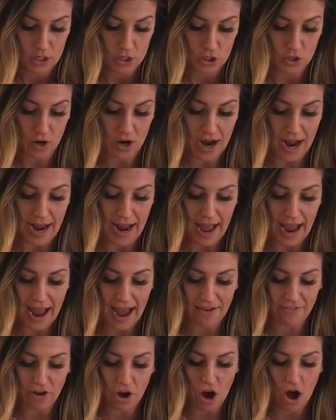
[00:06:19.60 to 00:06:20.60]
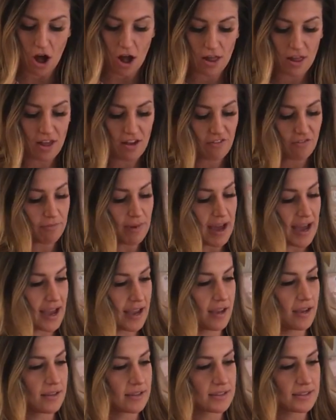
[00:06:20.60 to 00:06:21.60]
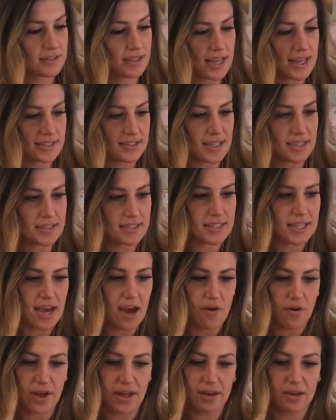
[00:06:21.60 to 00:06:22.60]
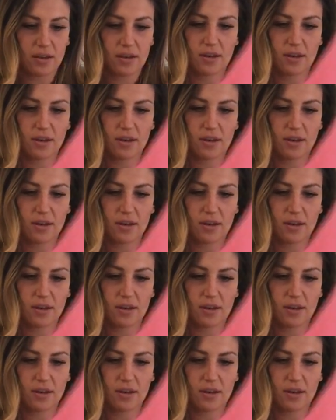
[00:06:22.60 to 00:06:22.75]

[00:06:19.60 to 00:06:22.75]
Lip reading: So all right, I have all of my slits, and see how